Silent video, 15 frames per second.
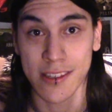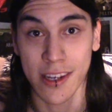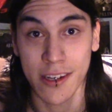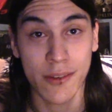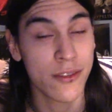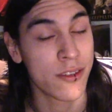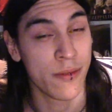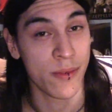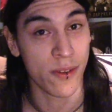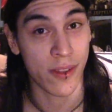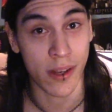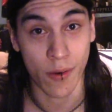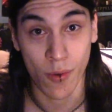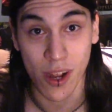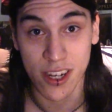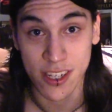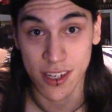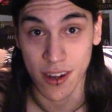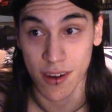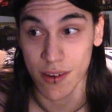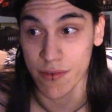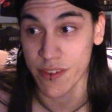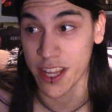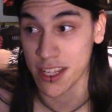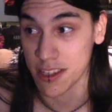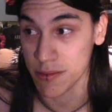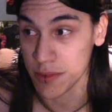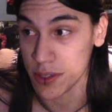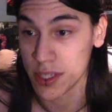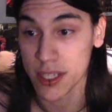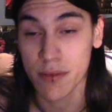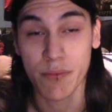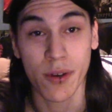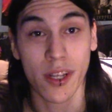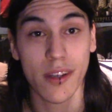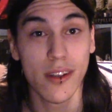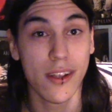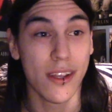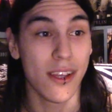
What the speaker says: And I know some of you that are watching aren't fans of the music, but